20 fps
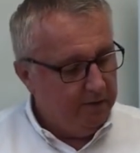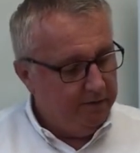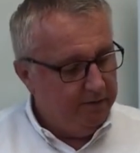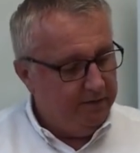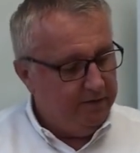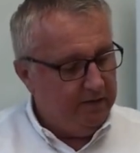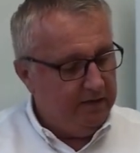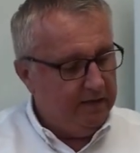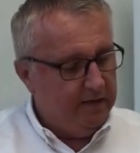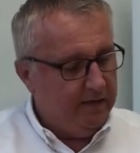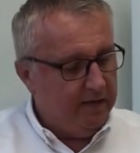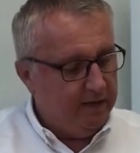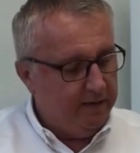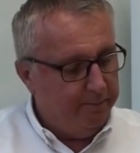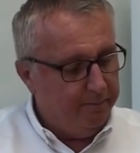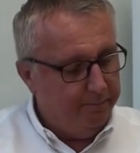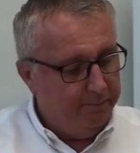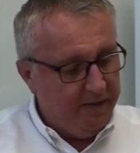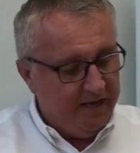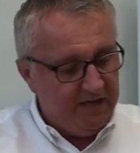
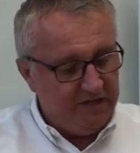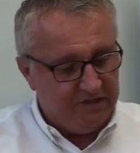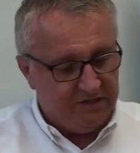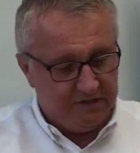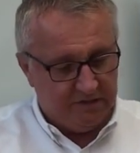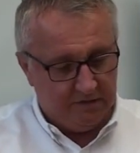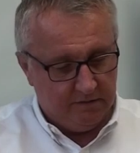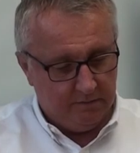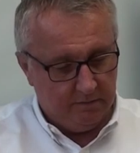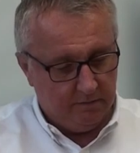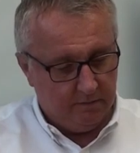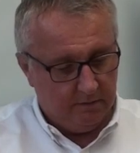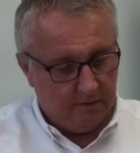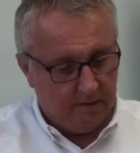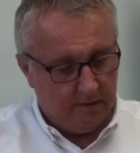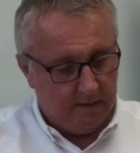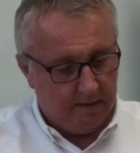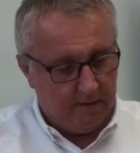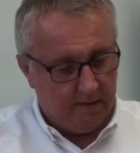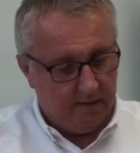The base
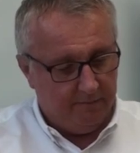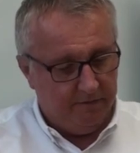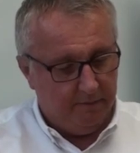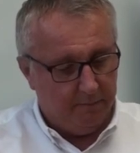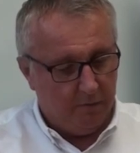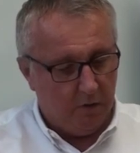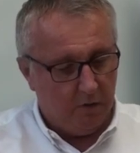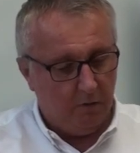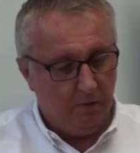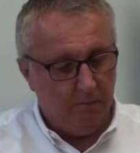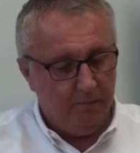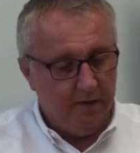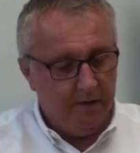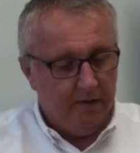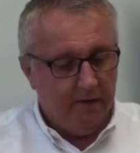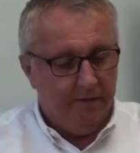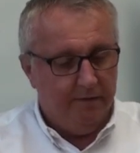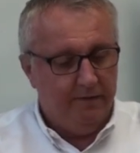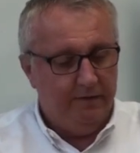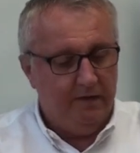of the model,
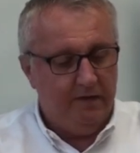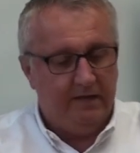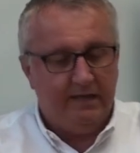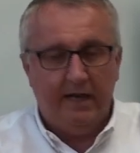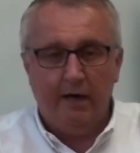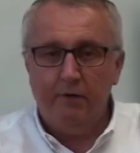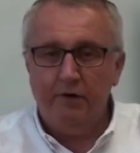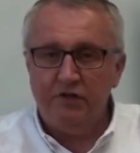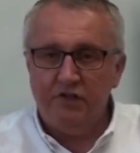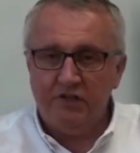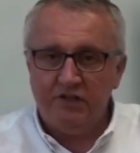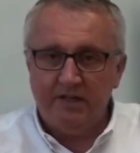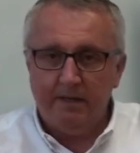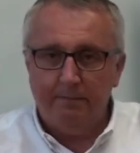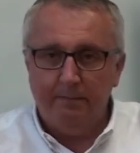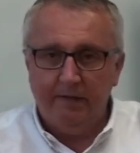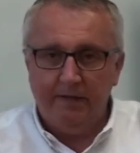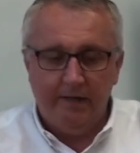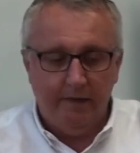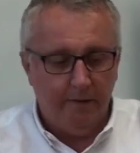the carriage
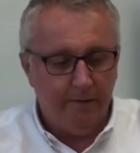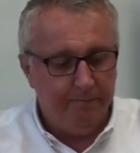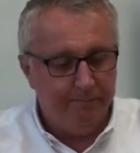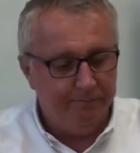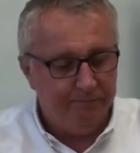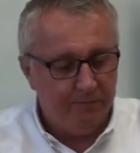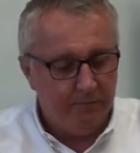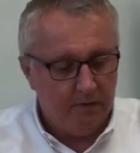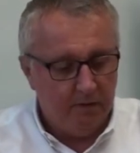assembly here,